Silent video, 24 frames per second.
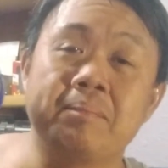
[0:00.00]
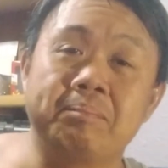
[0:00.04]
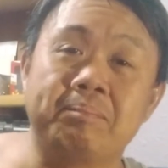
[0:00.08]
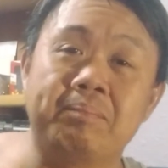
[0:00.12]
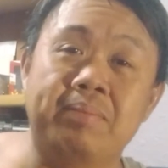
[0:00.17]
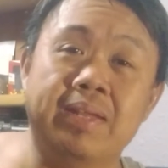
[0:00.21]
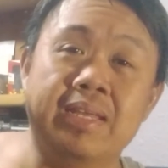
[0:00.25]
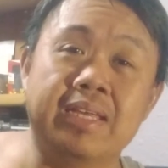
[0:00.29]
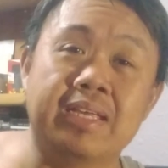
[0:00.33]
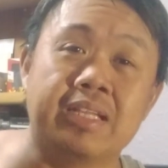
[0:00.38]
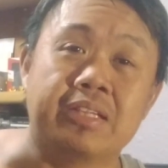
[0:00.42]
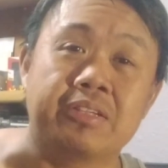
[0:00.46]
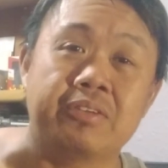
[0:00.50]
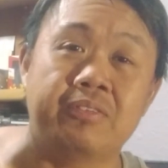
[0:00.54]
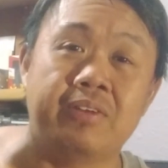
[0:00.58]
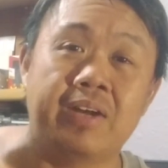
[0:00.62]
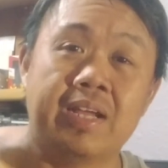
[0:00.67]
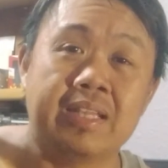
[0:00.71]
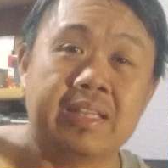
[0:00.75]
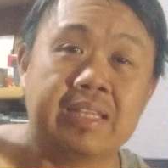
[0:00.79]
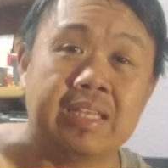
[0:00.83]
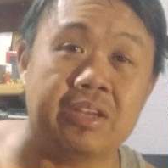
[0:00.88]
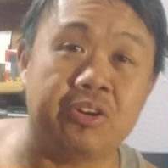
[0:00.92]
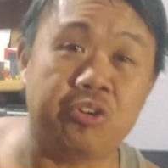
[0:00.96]
play it
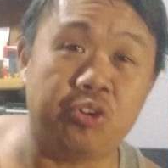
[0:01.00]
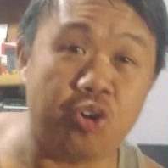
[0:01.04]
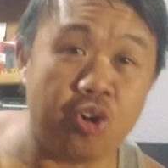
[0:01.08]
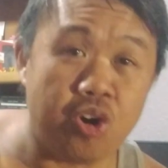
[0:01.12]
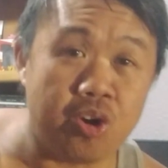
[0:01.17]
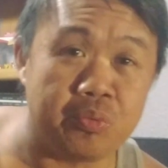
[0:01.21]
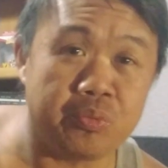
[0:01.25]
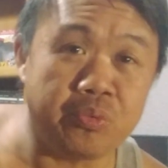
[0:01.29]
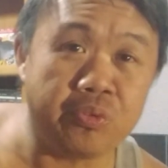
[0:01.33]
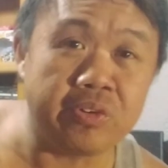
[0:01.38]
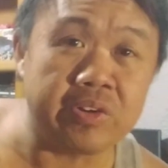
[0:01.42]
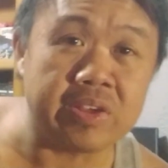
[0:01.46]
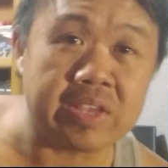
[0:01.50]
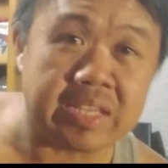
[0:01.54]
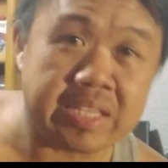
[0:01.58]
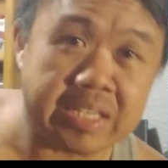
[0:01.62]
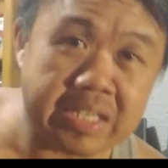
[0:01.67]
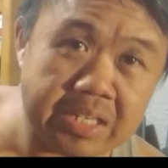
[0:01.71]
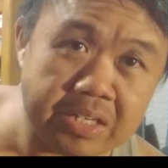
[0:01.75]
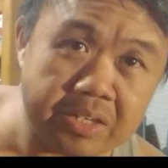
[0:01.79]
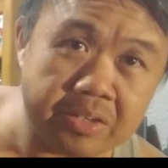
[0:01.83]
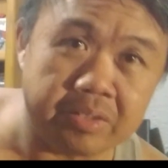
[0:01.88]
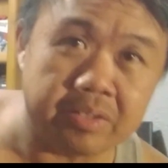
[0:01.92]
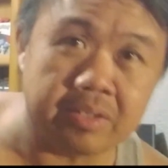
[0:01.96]
right here over
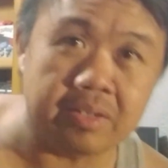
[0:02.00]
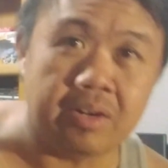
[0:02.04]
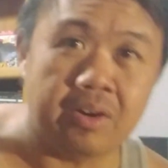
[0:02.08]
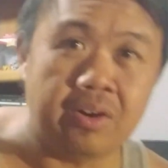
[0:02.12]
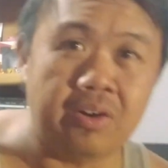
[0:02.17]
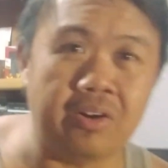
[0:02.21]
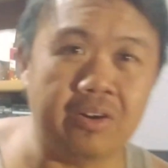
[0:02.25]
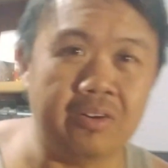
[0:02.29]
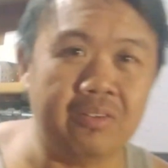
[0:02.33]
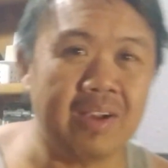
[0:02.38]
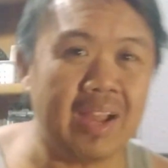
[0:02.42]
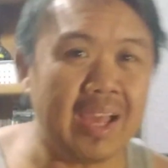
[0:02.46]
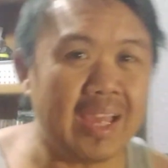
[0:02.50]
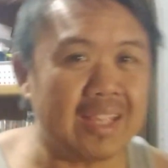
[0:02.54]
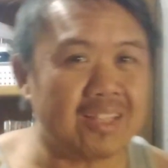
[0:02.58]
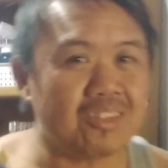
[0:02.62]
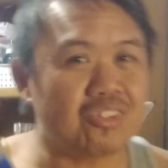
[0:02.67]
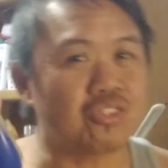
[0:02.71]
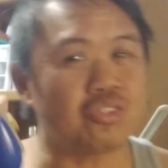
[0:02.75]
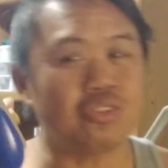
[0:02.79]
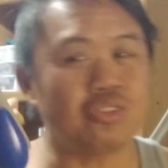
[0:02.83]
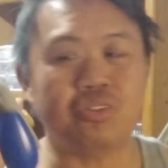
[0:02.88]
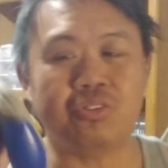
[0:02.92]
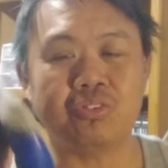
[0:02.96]
here. Alright,
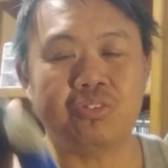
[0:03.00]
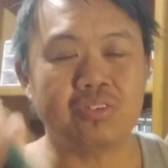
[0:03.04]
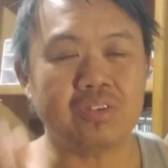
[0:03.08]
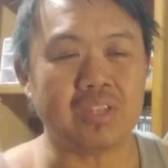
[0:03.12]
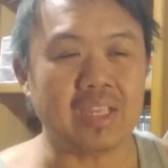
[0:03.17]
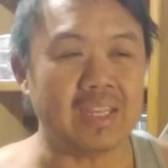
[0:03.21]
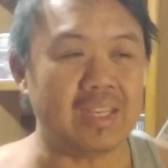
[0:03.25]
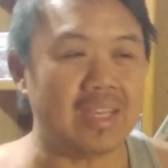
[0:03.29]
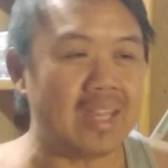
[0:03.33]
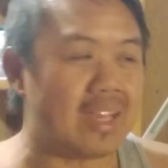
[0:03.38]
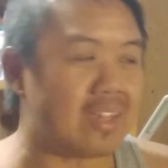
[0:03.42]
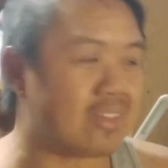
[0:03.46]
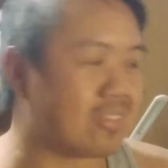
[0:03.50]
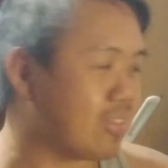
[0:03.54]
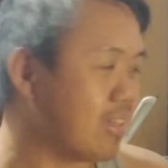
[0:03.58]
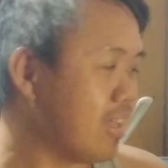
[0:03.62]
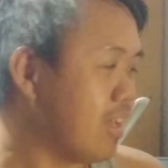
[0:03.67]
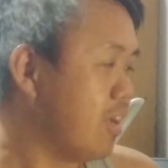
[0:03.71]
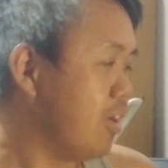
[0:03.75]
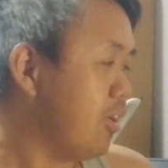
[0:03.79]
so next